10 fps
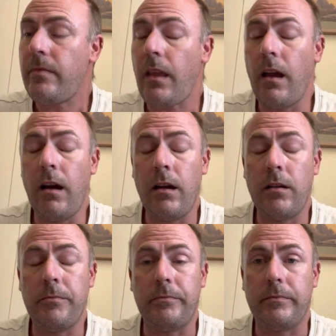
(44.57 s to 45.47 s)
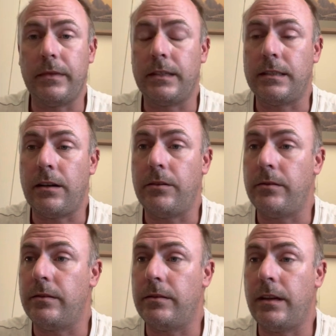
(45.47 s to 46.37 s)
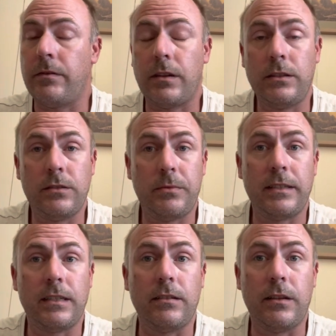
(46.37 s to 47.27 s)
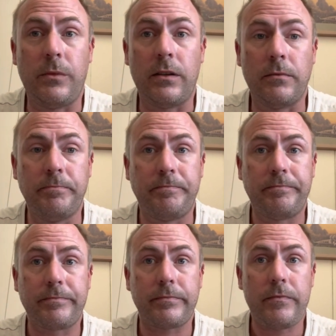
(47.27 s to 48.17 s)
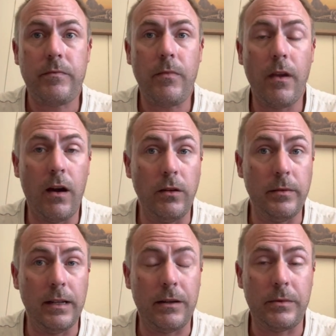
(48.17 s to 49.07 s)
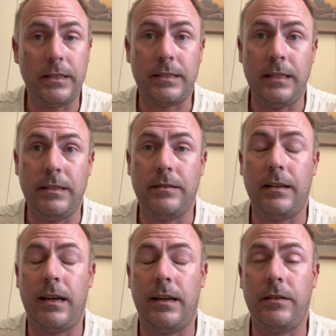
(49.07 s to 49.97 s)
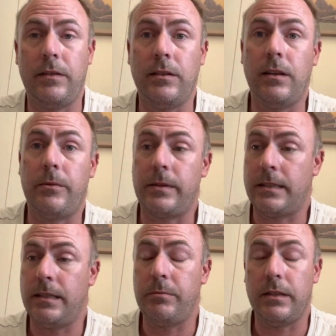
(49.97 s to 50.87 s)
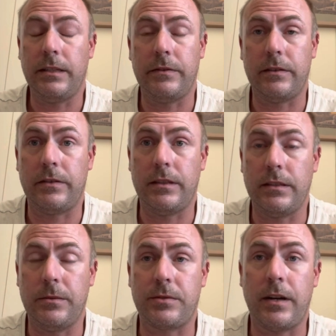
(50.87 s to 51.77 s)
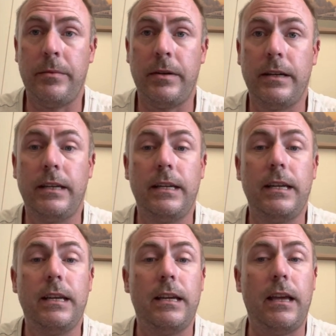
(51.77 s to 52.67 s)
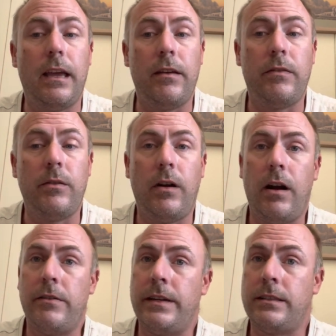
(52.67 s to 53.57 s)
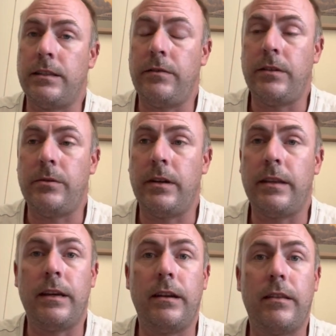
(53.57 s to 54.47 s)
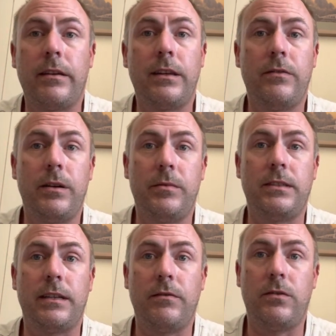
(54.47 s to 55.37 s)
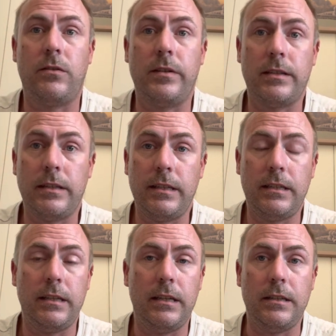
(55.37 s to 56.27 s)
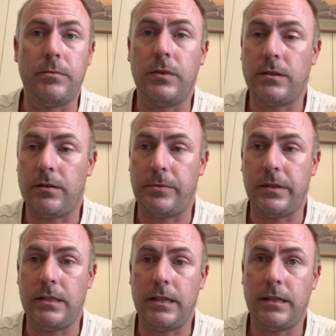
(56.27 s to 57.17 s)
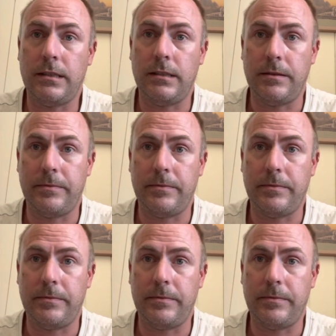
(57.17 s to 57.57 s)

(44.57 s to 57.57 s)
Um, so, if you're new to my channel, then welcome. I hope you like what you see. And if you do like what you see, please feel free to subscribe. If you are a returning viewer, then thank you very much again for returning. It is much appreciated.